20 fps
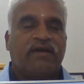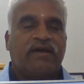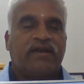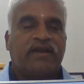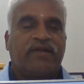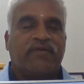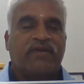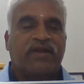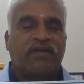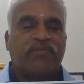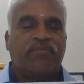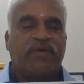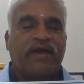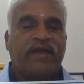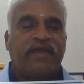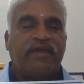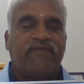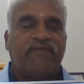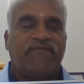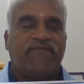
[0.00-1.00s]
divided
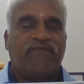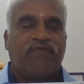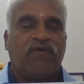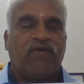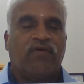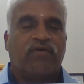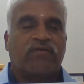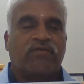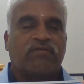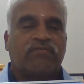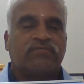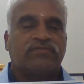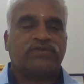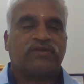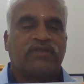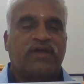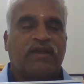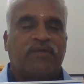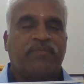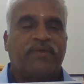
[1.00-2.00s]
by 4. So
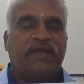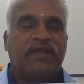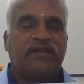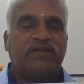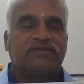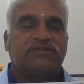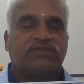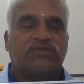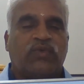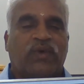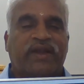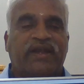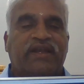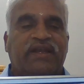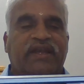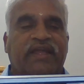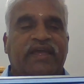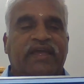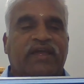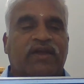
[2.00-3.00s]
that means
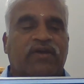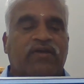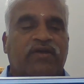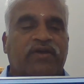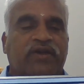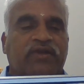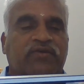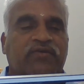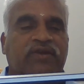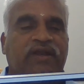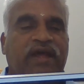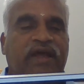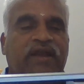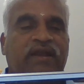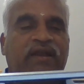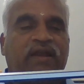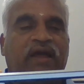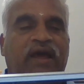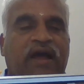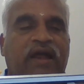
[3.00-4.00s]
20
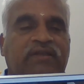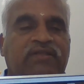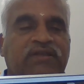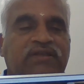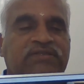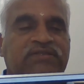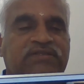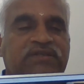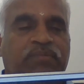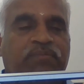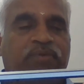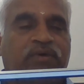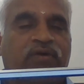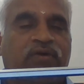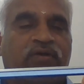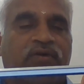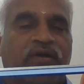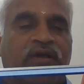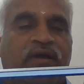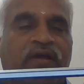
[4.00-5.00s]
kilonewton at this
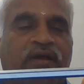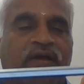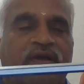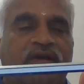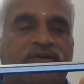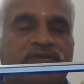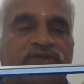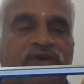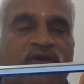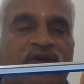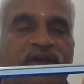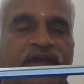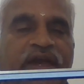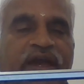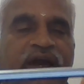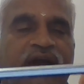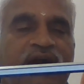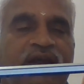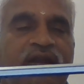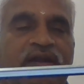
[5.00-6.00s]
support. So
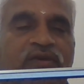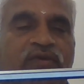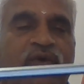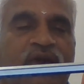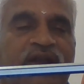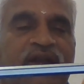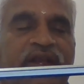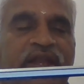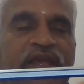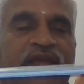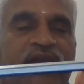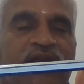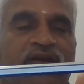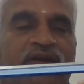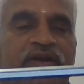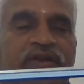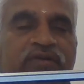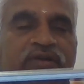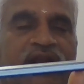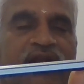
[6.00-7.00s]
here 20
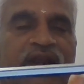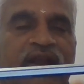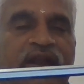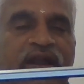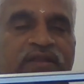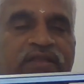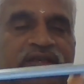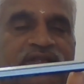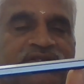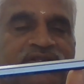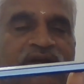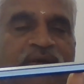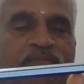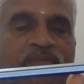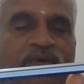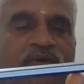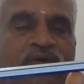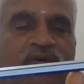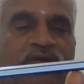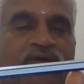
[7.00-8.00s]
kilonewton at this
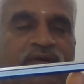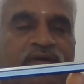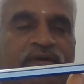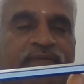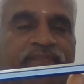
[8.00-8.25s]
support.